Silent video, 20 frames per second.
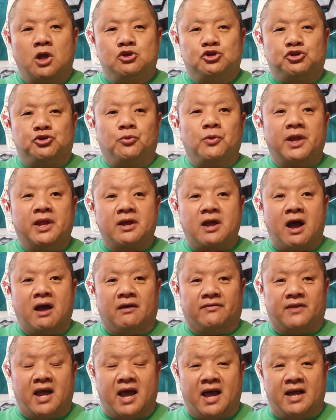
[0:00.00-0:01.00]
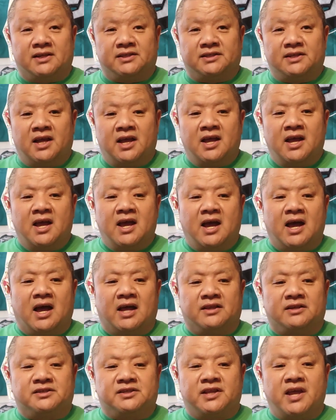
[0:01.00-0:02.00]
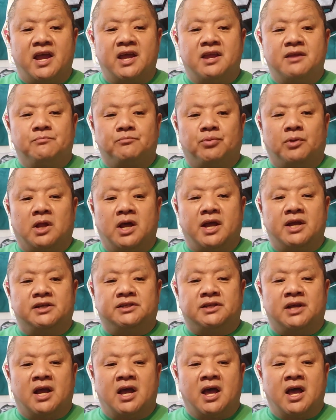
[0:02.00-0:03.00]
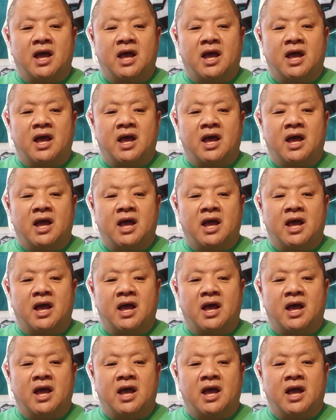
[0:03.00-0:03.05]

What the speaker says: shooting contest, and it's taking place